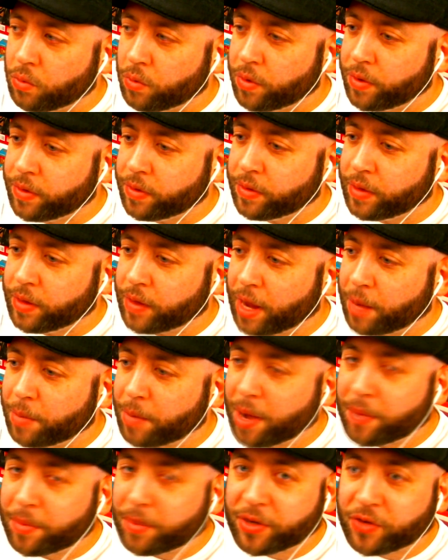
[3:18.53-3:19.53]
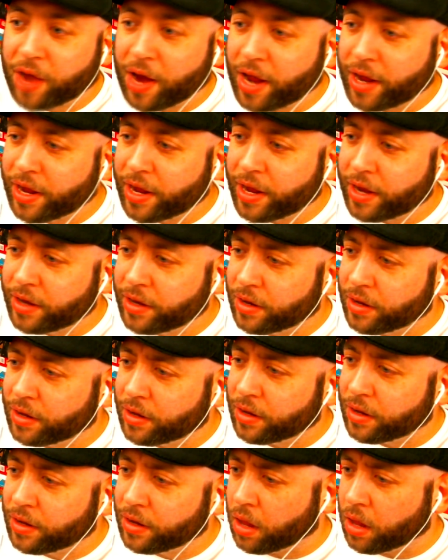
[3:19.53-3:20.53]
Wait, they got Mama Dragon? Right.
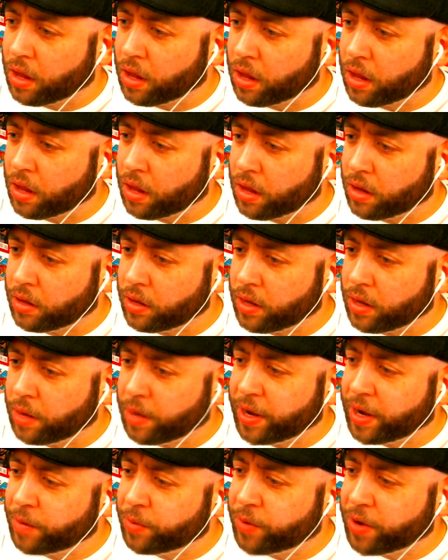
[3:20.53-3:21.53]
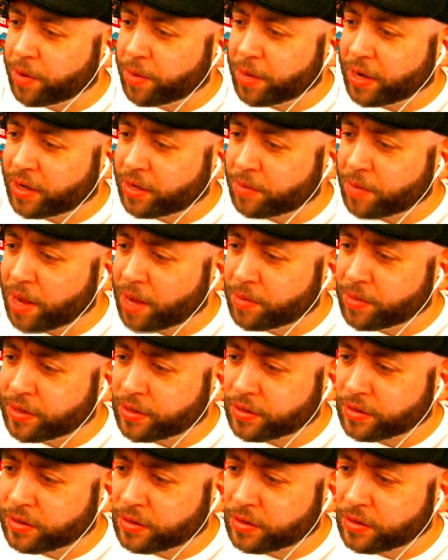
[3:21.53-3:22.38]
Yeah, we gotta bring it back to Mama.